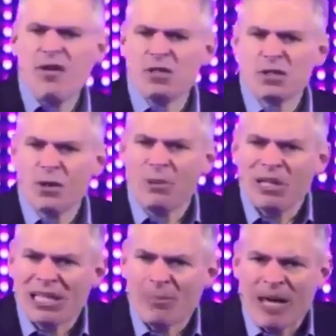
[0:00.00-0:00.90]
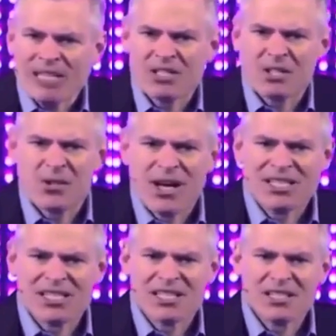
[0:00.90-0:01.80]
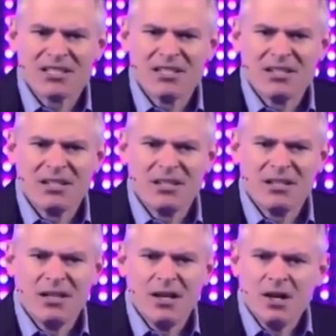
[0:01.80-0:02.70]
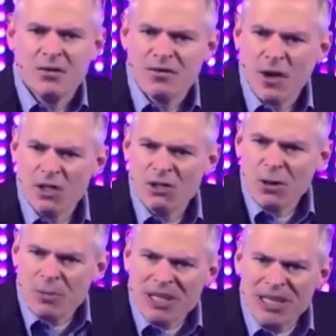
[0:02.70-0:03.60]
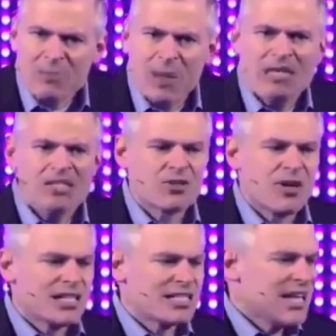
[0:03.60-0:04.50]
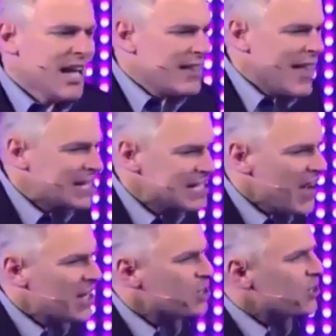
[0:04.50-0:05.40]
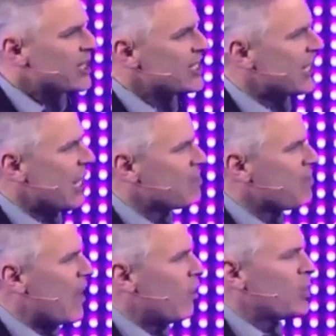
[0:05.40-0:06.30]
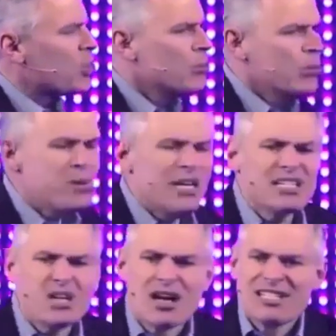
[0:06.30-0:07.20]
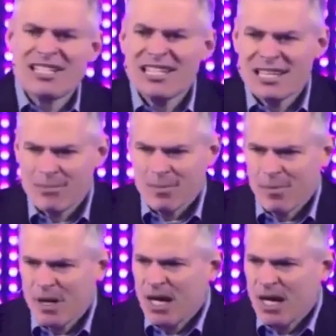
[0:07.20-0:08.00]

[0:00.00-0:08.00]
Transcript: vulnerability-based trust. Vulnerability-based trust. That's the kind of trust that comes about when human beings on a team